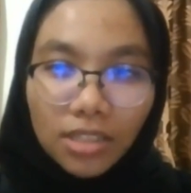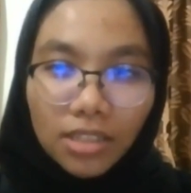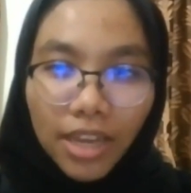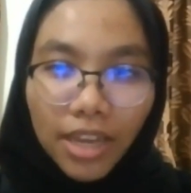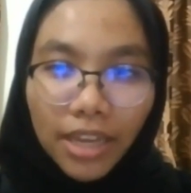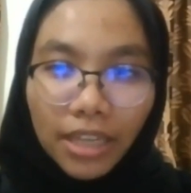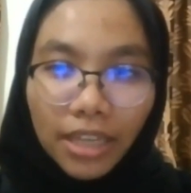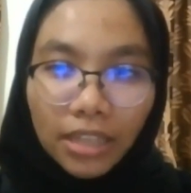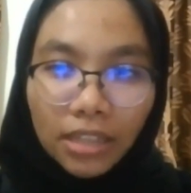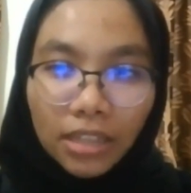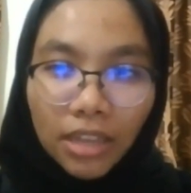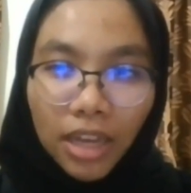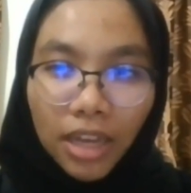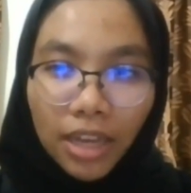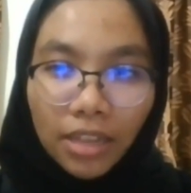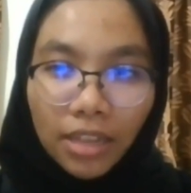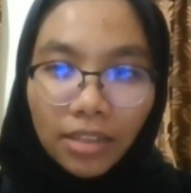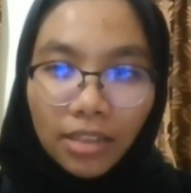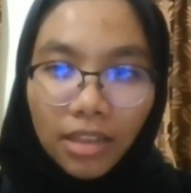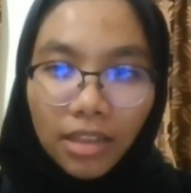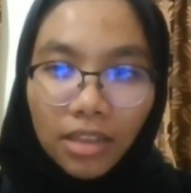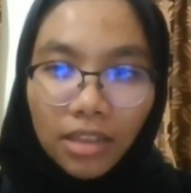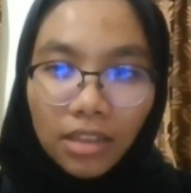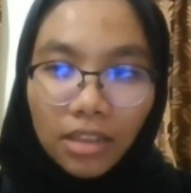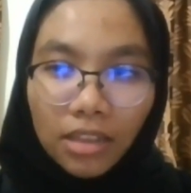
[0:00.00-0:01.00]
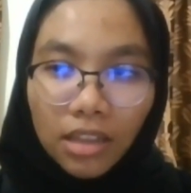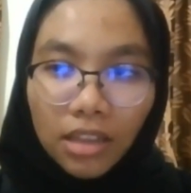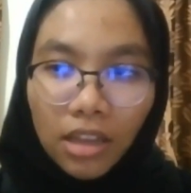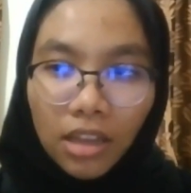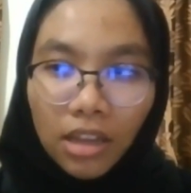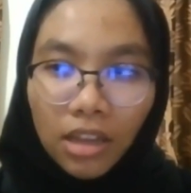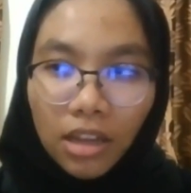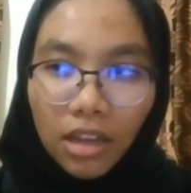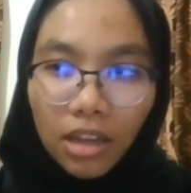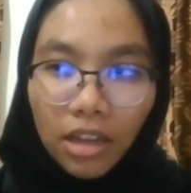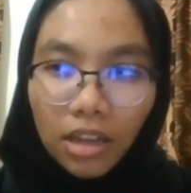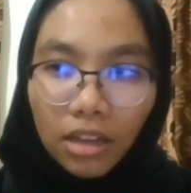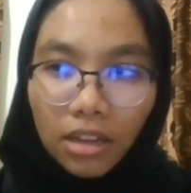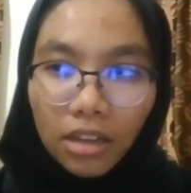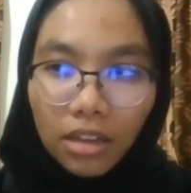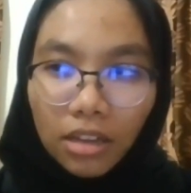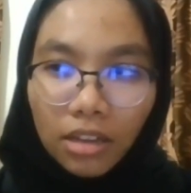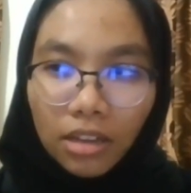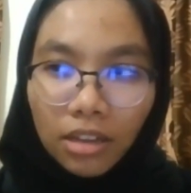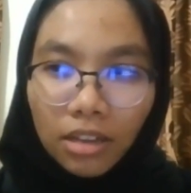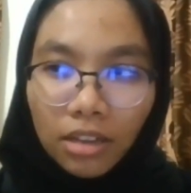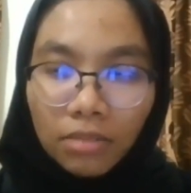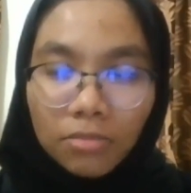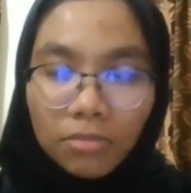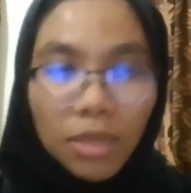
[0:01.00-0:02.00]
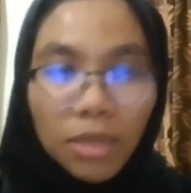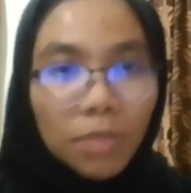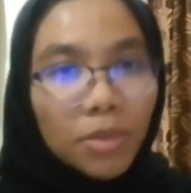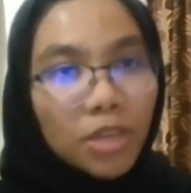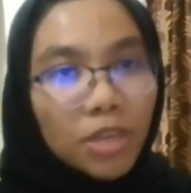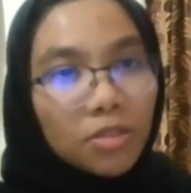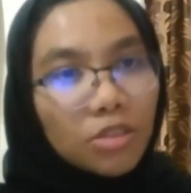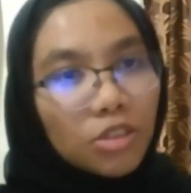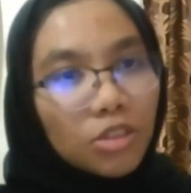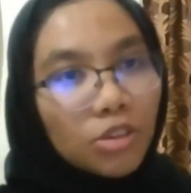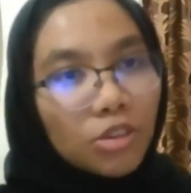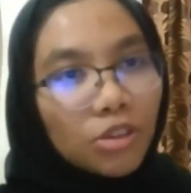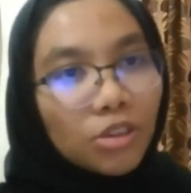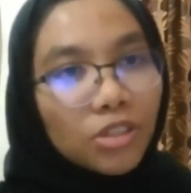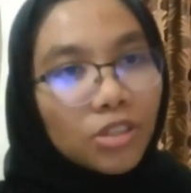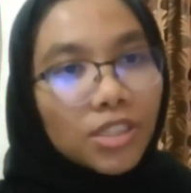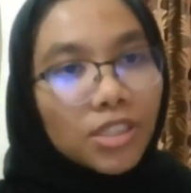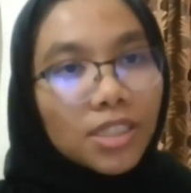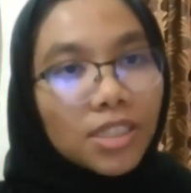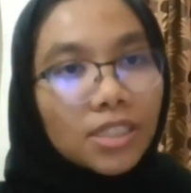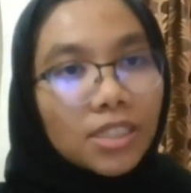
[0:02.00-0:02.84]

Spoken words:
And I think maybe you could